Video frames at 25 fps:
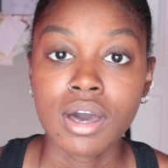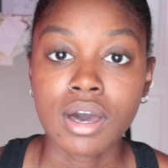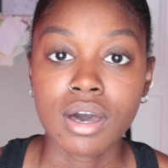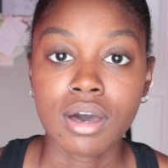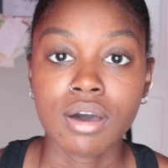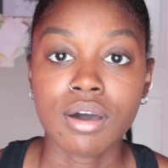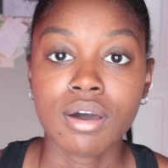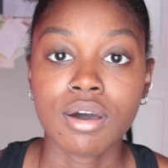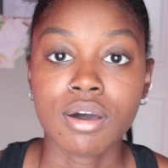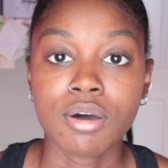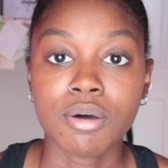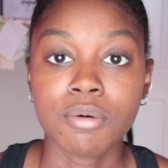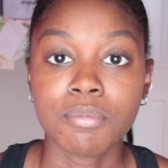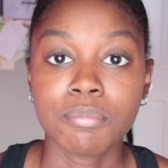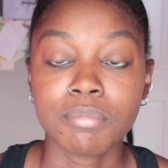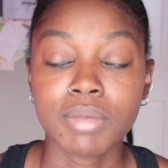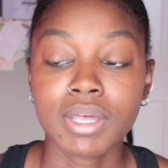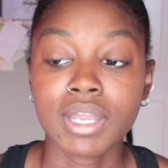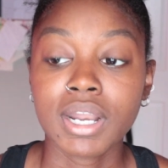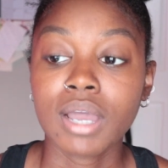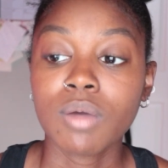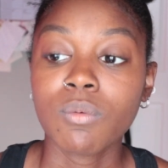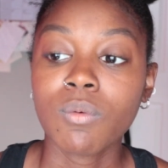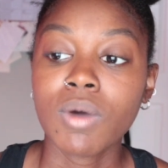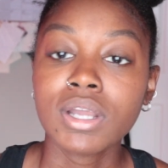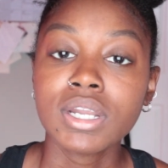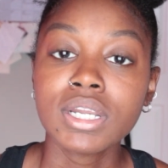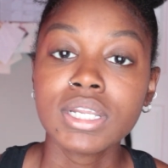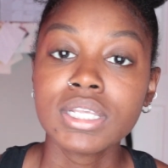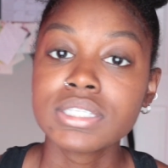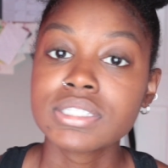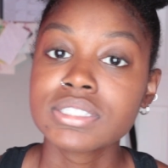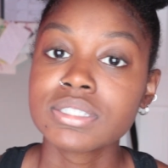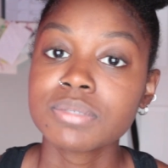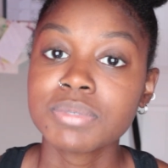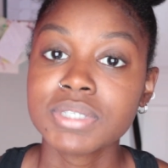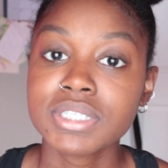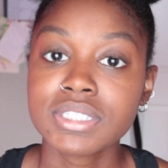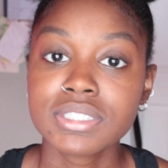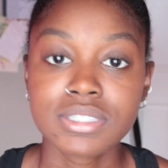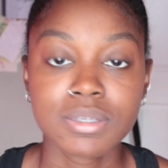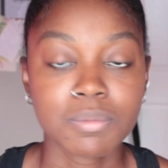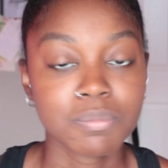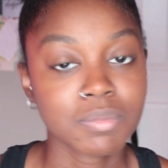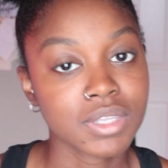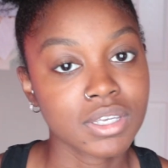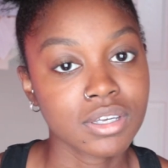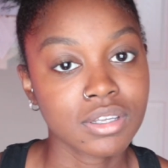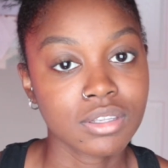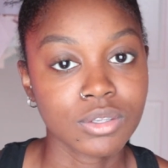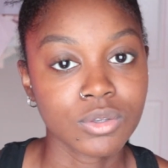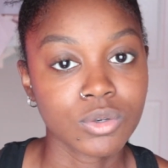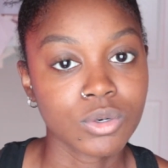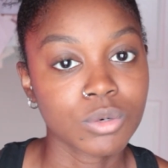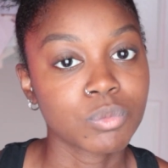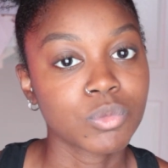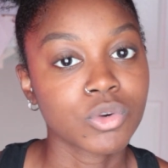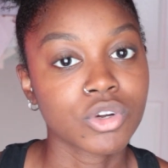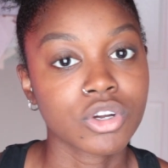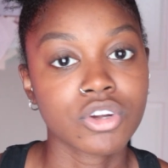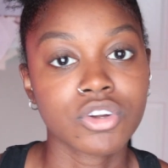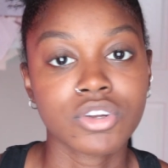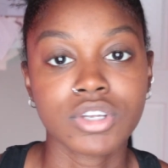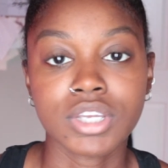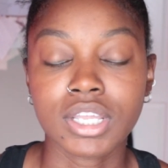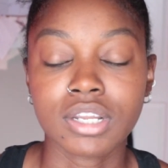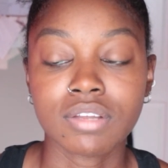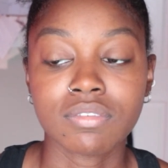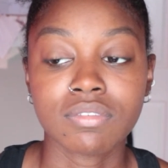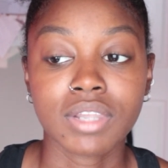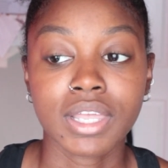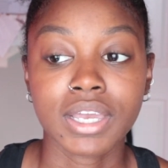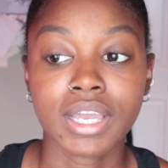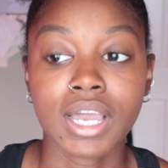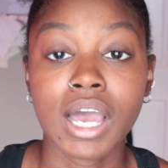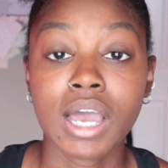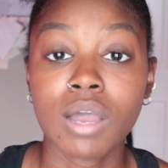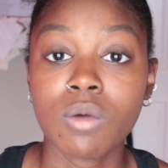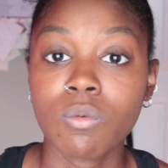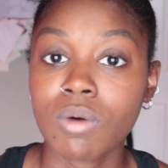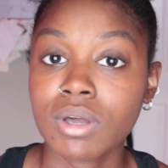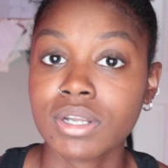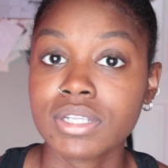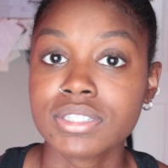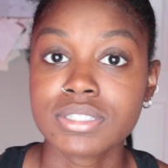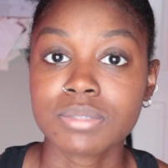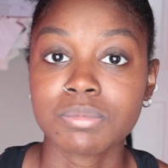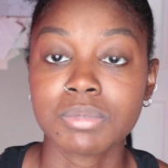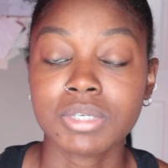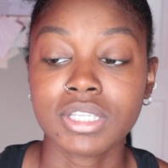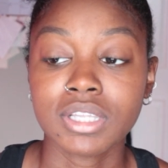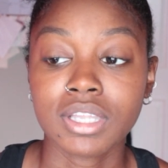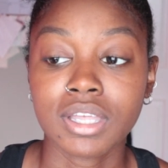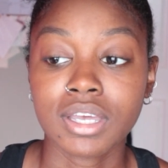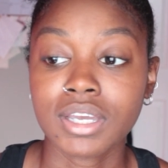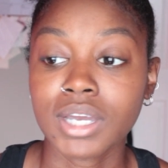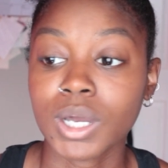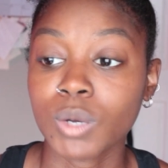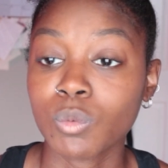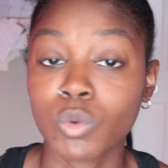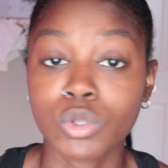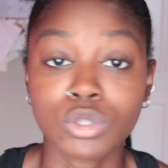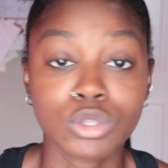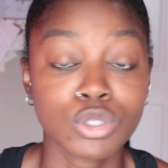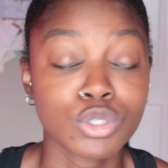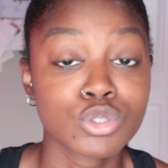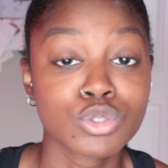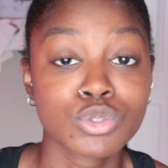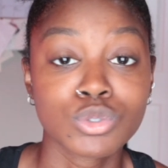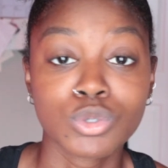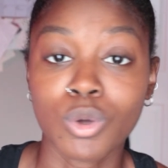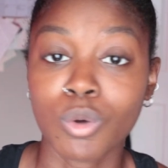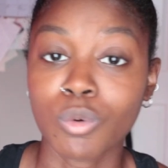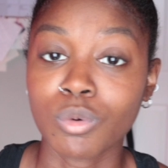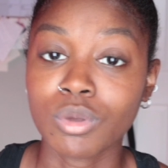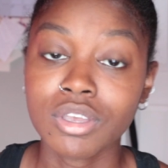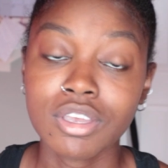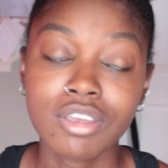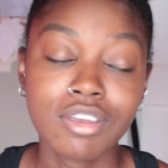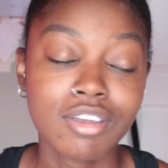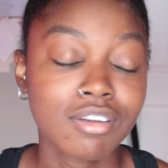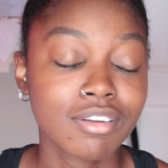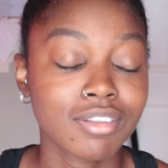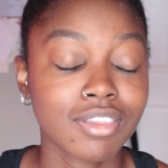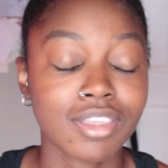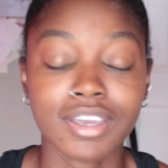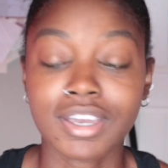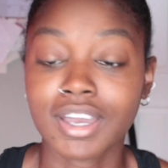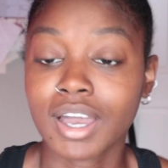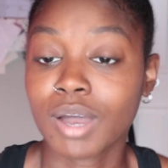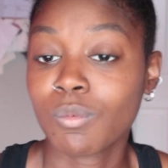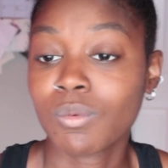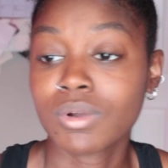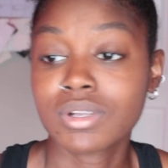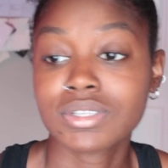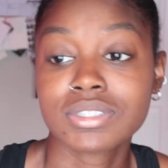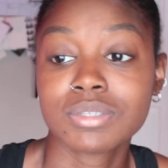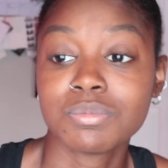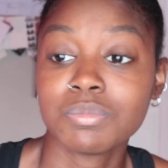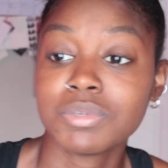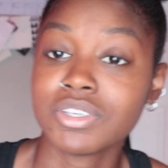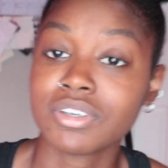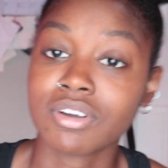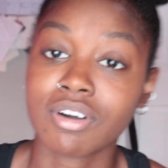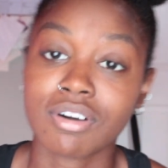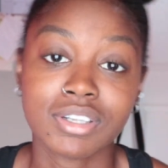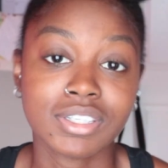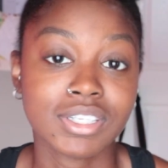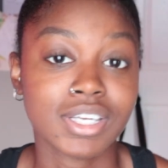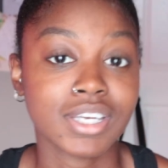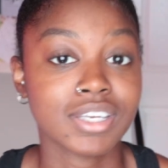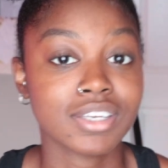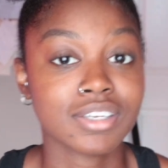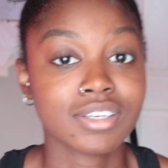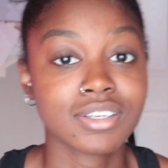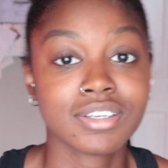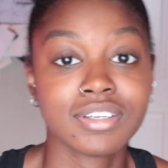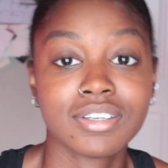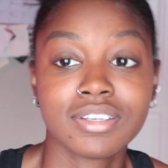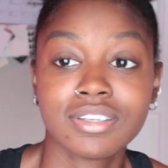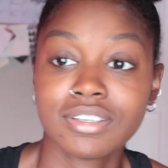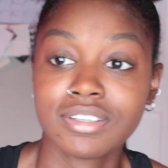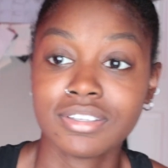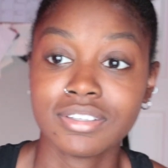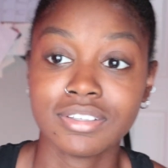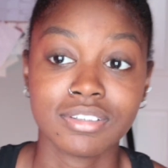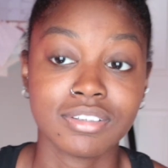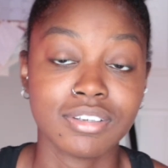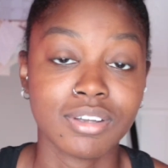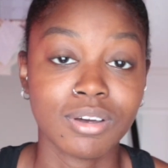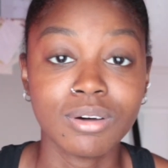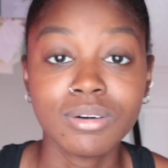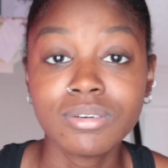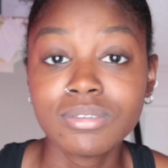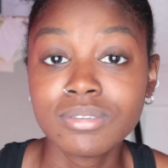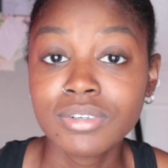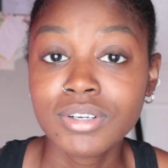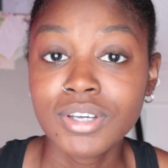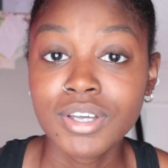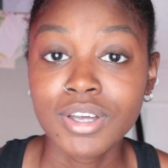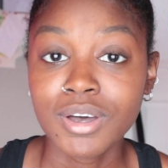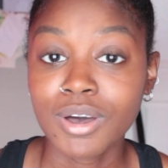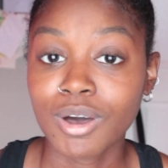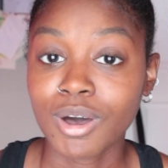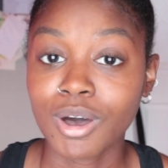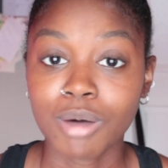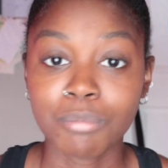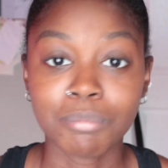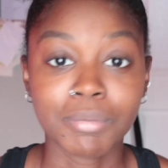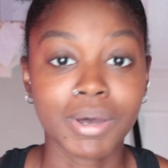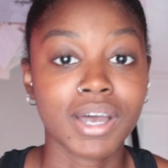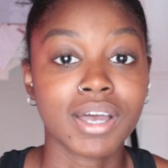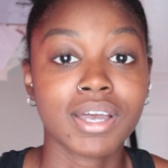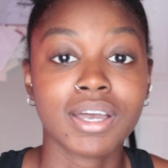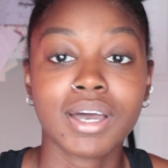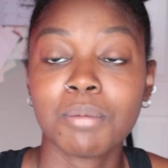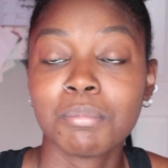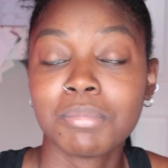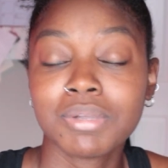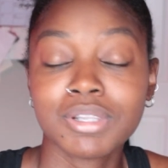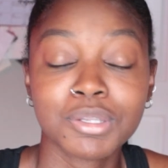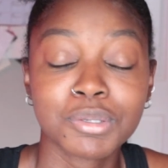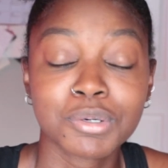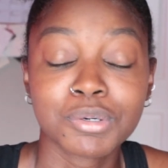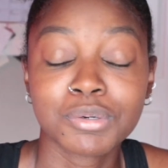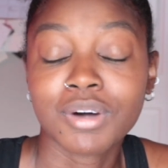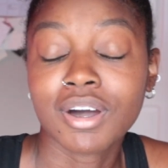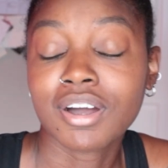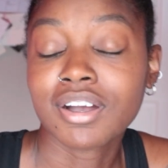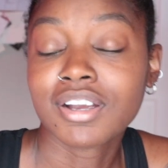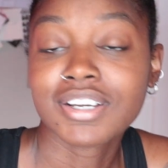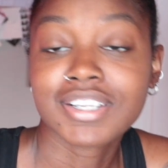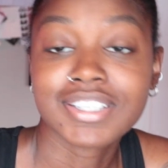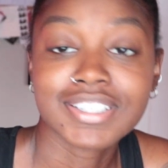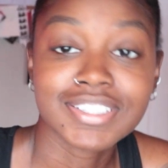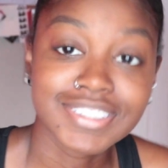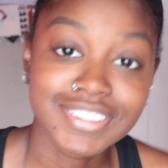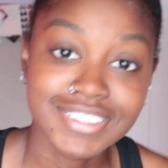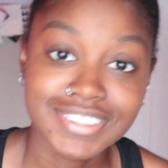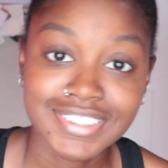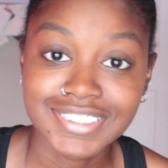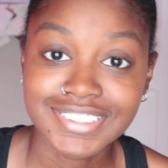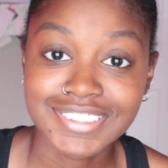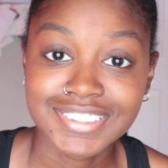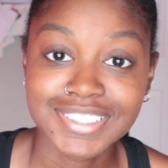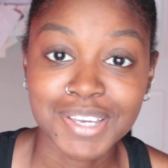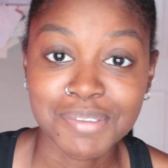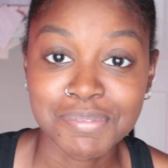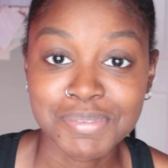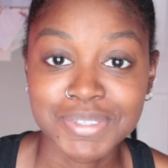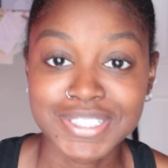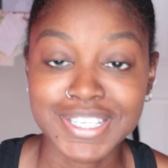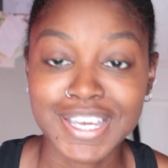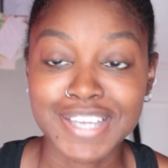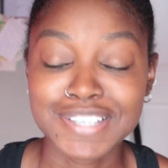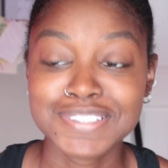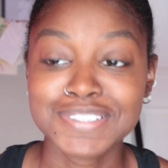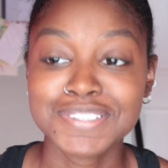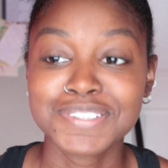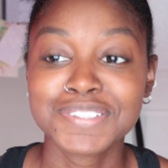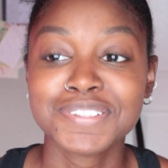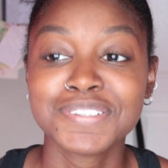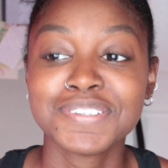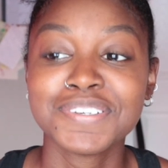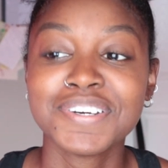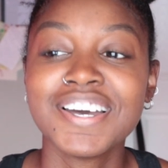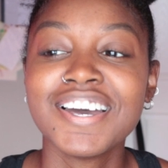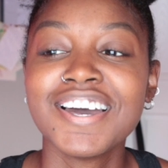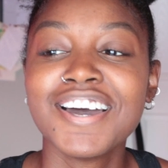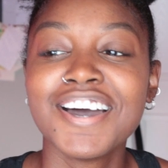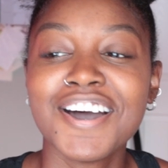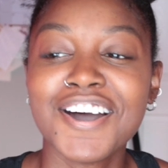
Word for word: Um, and I wanted it to be something a little more creative. Like I wanted to be like, I want this to go here. Like I wanted to be all like, you know, on my I'm a little artist type of tattoo.